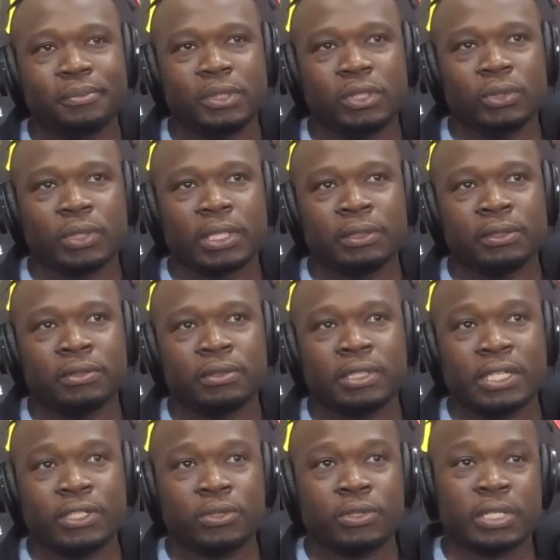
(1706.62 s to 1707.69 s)
You can
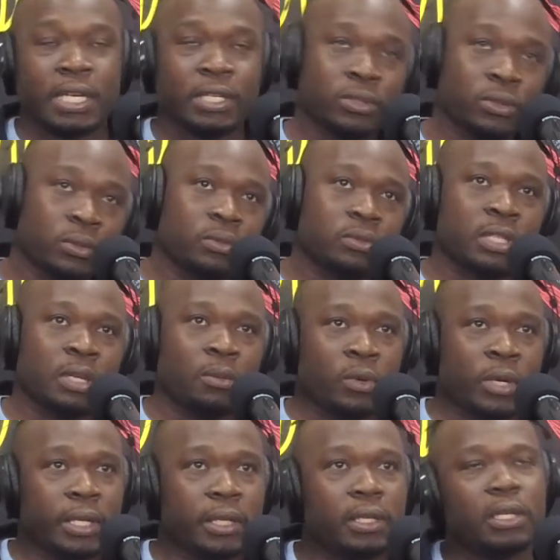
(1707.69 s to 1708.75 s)
set your schedule
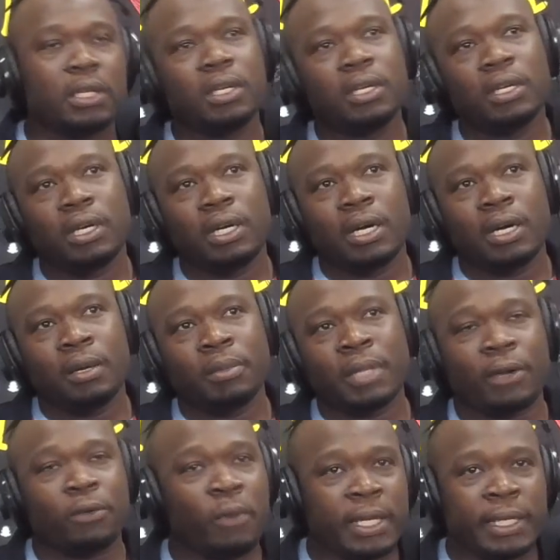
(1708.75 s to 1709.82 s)
somewhat.
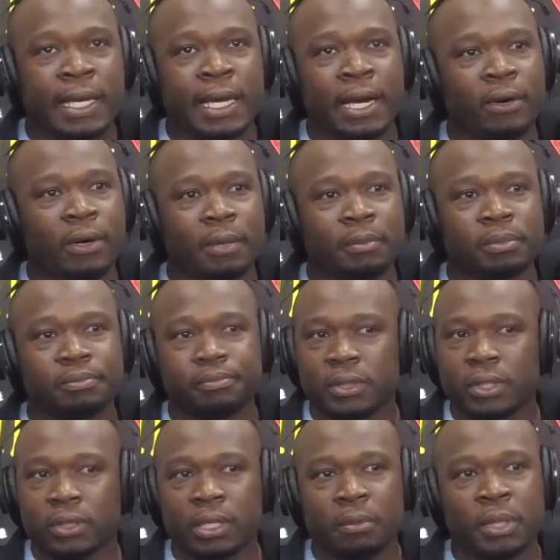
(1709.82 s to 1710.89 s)
Like right now, I'm
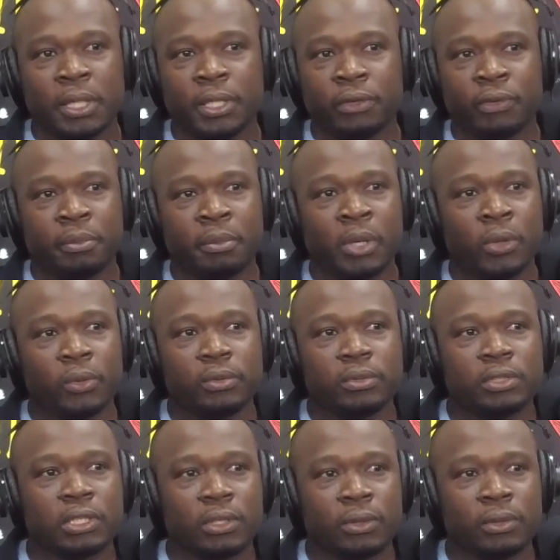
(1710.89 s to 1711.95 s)
completely remote,
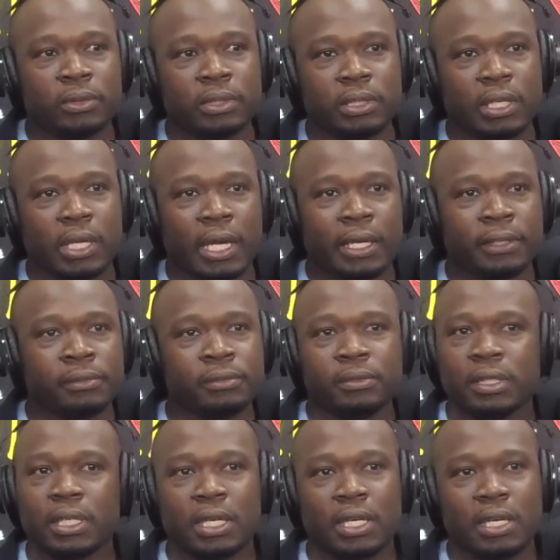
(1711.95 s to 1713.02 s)
so I
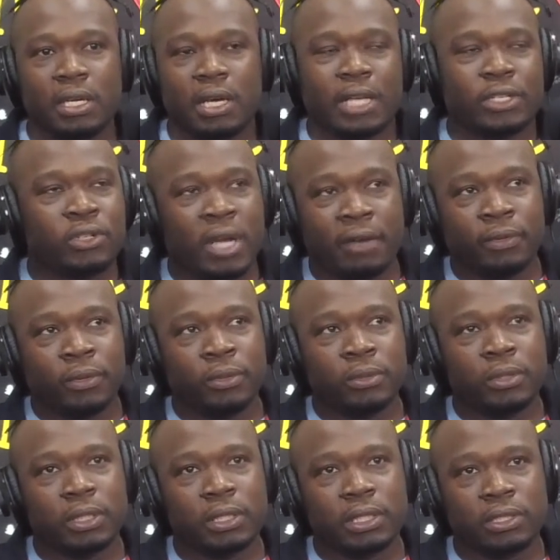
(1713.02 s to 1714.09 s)

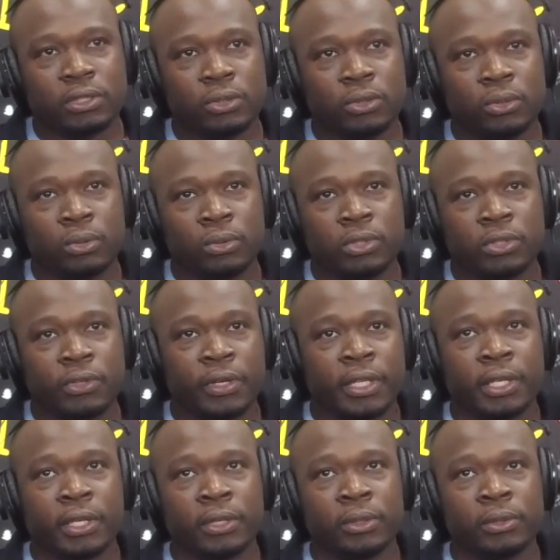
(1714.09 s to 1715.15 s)
traveled to Sierra
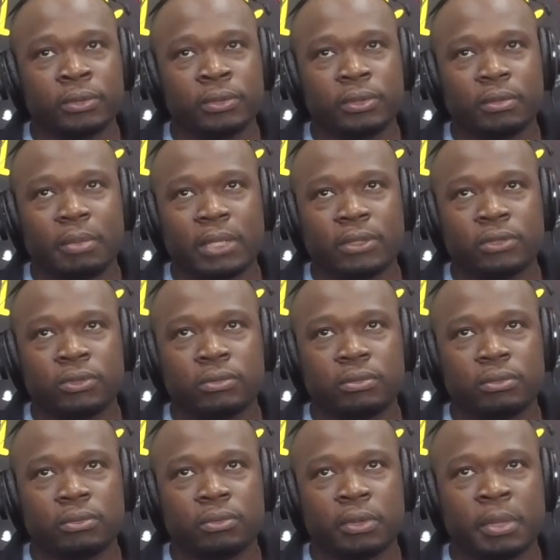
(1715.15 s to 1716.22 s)
Leone about
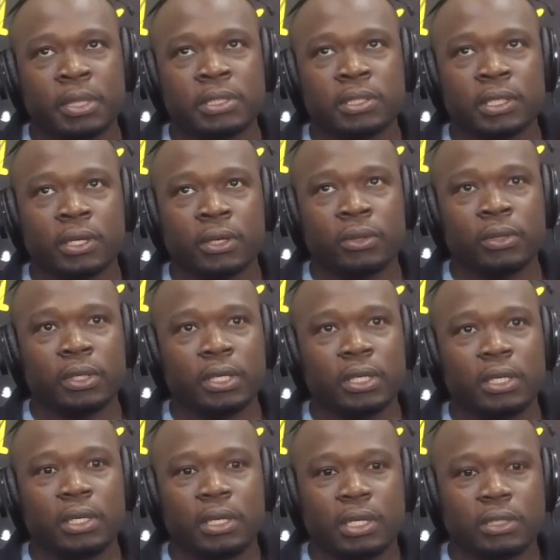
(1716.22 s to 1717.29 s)
3 months ago,
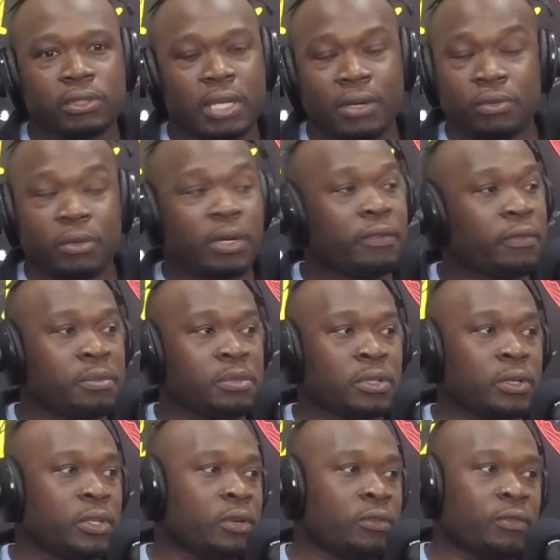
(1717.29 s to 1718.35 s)
so I was working from
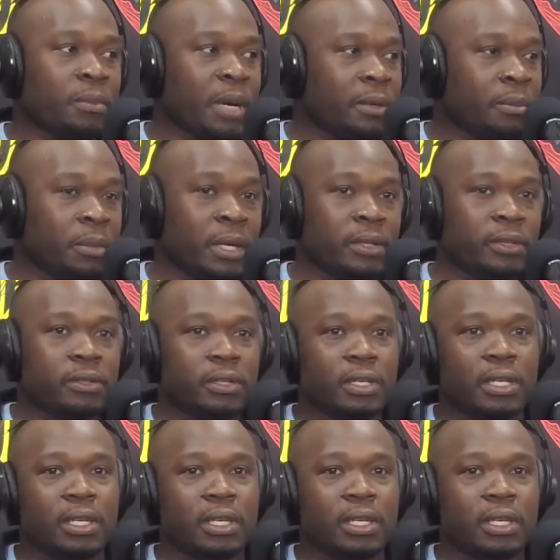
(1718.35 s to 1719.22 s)
Sierra Leone for about a month.